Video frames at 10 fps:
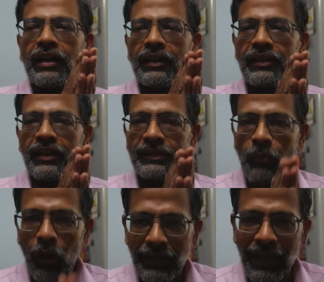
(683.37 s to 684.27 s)
the
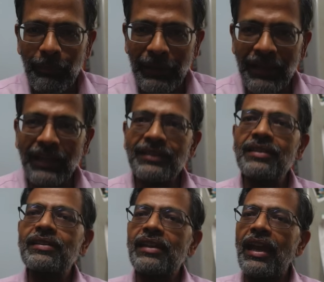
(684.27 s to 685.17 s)
small cap index
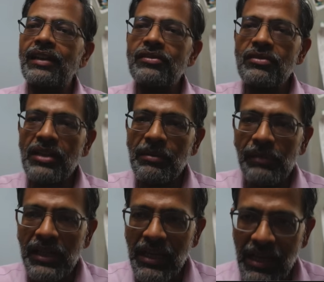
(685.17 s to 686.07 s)
is
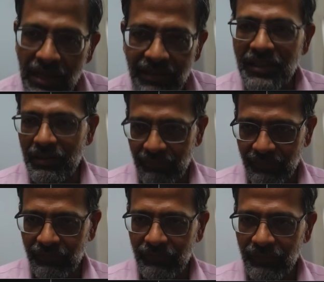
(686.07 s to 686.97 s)
extremely easy.
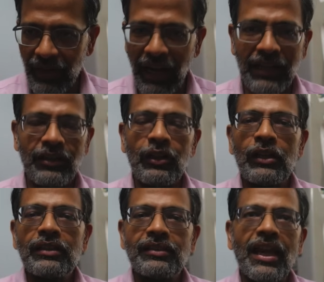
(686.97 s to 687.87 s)
And
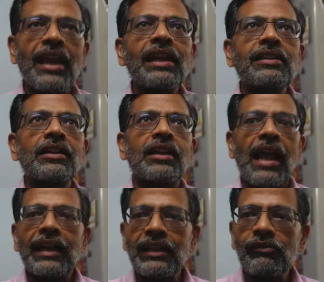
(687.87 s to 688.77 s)
saying that an
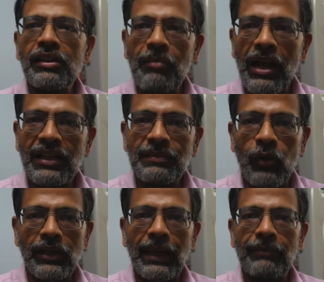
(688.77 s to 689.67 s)
actively managed
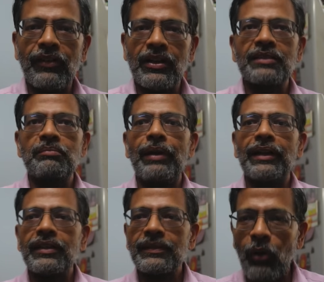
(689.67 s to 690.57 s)
small cap fund has
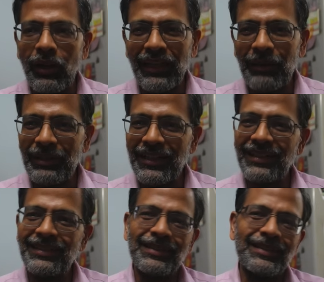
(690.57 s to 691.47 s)
bet the small cap
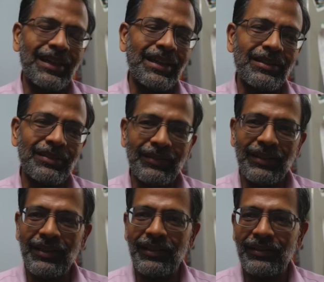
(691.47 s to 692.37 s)
index is like,
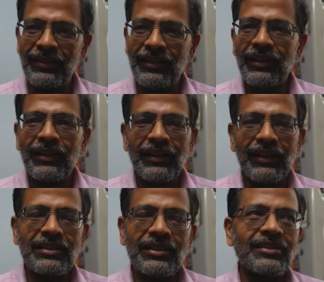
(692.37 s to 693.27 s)

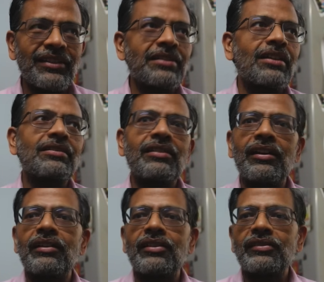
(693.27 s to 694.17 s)
it's like saying this,
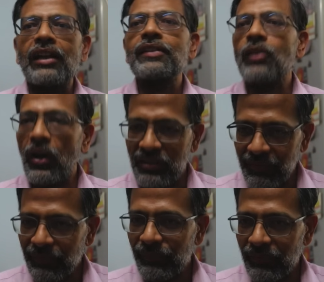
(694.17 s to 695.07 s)
the sun is hot.
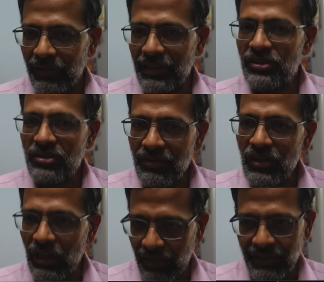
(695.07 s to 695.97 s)
It's
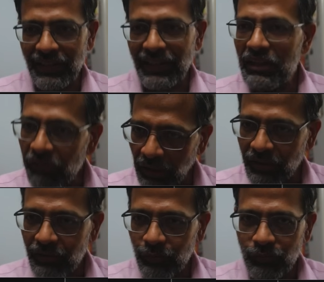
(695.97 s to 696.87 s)
trivial. It's a given.
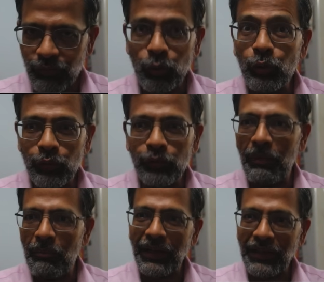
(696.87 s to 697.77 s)

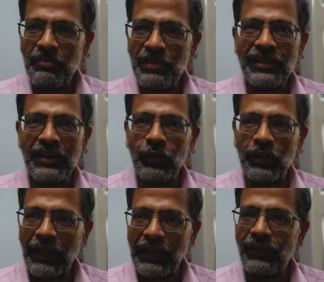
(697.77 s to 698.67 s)
They better beat it for the
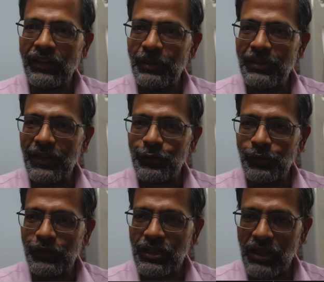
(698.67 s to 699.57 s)
kind of expense
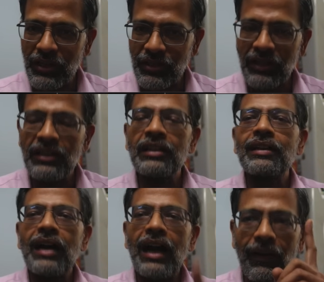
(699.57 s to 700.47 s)
ratio they're charging.
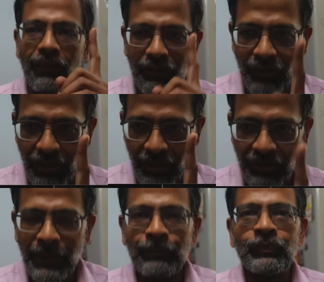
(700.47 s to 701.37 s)
However,
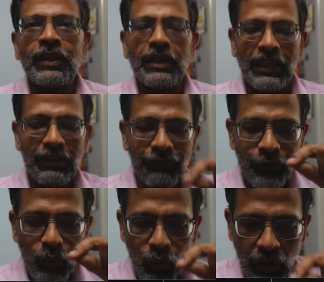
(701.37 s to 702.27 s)
if
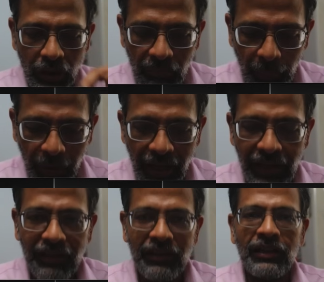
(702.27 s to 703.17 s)
you
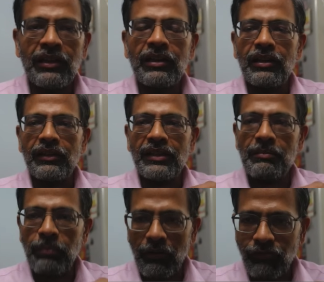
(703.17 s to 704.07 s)
compare
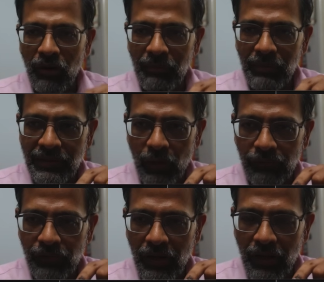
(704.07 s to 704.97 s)
the performance
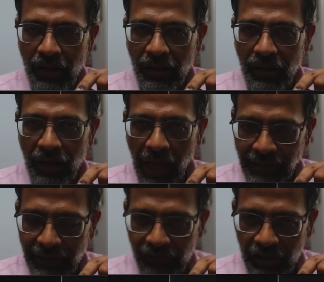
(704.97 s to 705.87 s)
of a
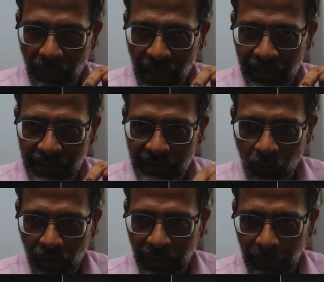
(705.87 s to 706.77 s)
actively managed
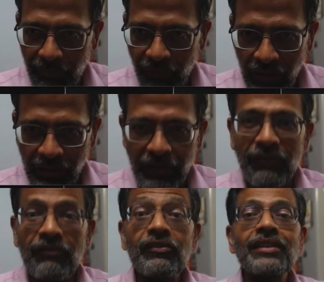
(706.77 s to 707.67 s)
small cap fund
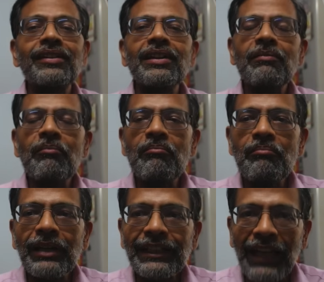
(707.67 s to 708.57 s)
with a
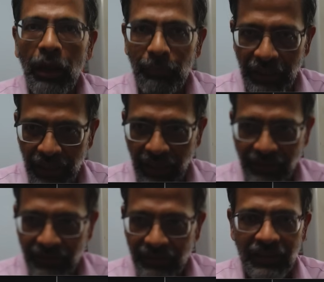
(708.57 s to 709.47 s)
mid cap
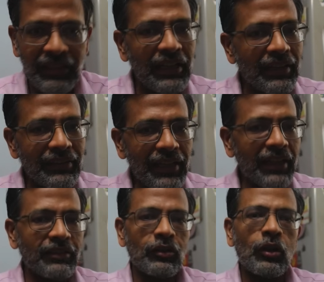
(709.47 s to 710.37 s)
index,
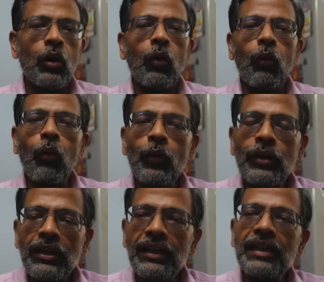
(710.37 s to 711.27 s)
then
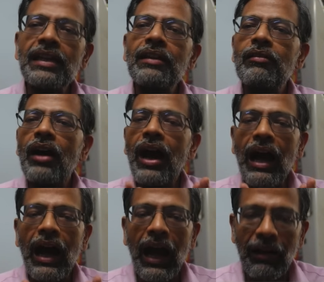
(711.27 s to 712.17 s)
only
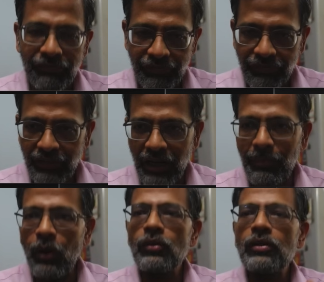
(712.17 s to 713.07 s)
half,
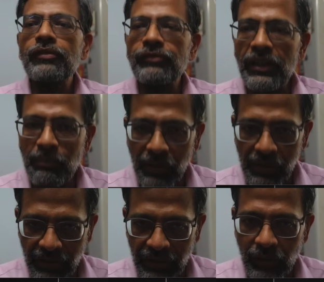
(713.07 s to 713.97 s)
about
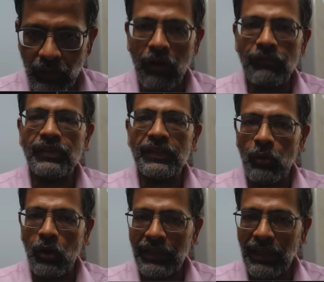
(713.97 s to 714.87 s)
50% of the
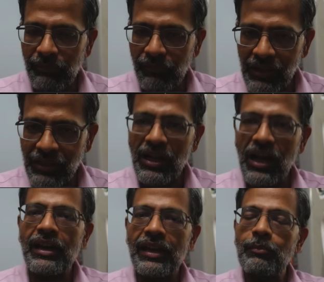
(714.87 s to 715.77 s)
small cap funds
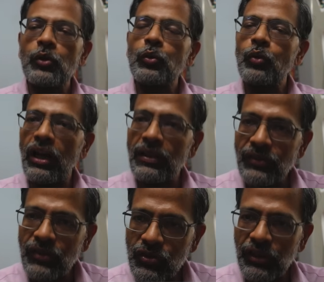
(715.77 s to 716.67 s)
are able to
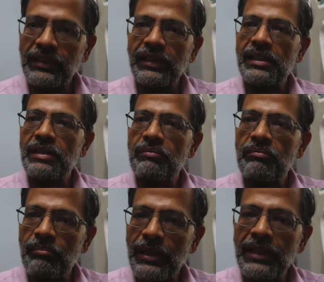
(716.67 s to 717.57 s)
consistently
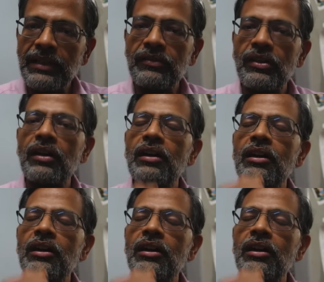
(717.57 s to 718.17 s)
beat the